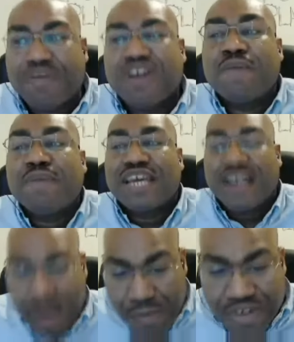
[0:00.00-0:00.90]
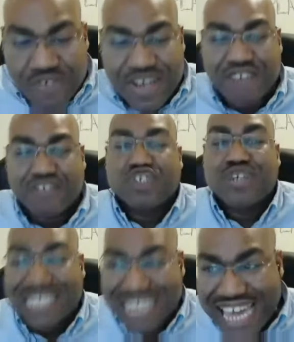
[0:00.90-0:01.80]
going to become creative because
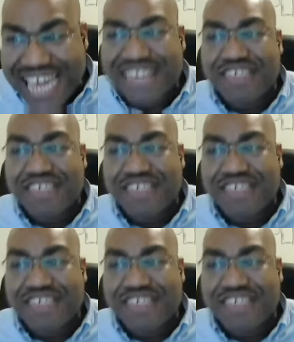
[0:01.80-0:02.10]
you're not taking in the